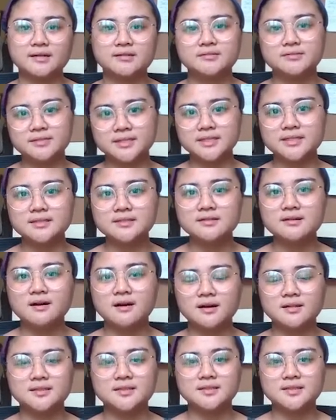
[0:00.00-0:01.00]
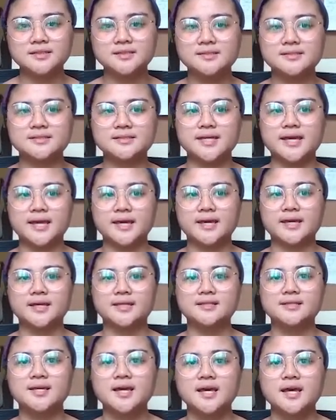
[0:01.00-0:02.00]
green colors
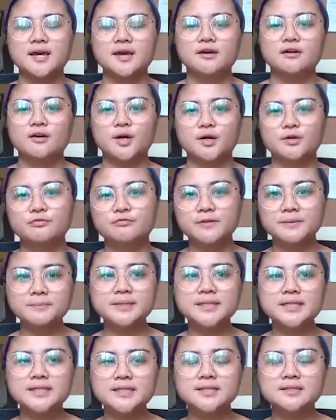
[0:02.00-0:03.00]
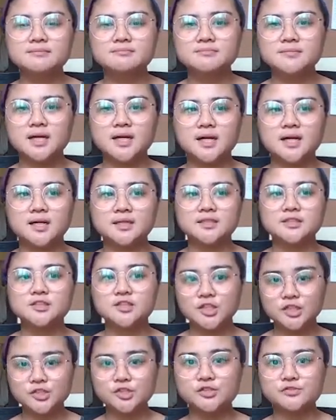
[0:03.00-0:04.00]
and feminine, the
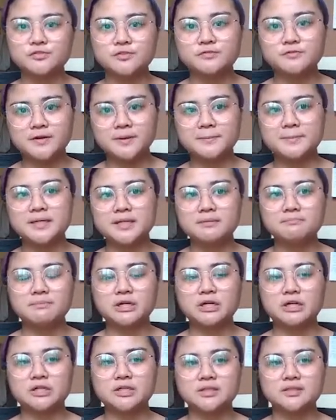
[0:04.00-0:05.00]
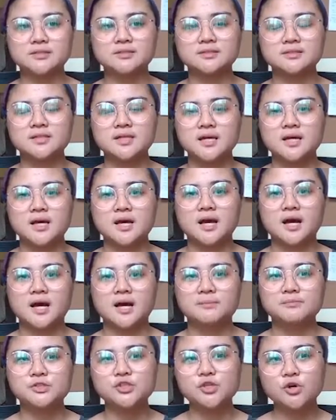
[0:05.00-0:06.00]
touch of a feminine because
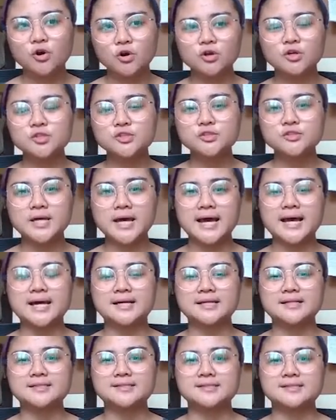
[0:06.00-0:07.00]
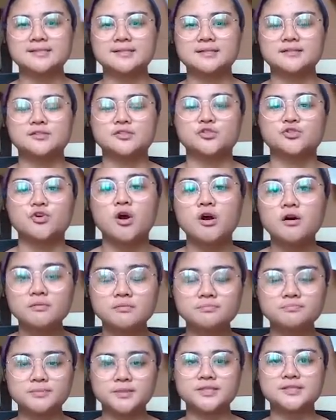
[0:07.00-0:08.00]
she also has this
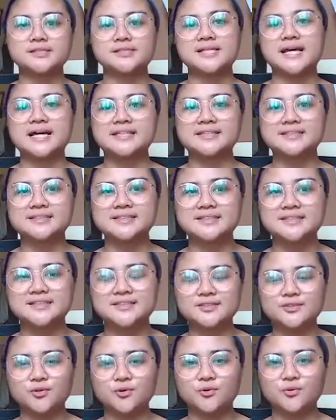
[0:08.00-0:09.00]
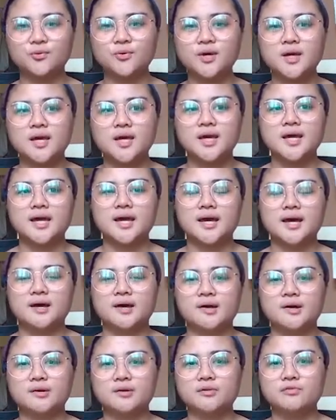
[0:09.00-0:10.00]
strong personality. So
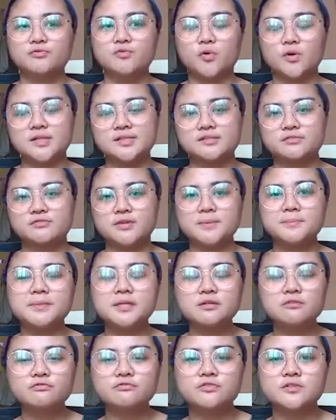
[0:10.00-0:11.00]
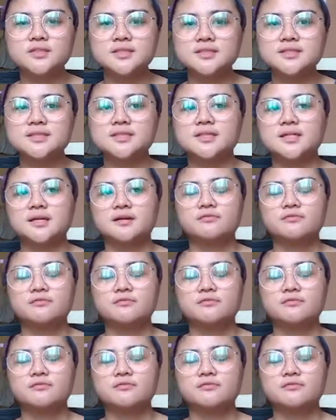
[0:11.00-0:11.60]
of course, feminine font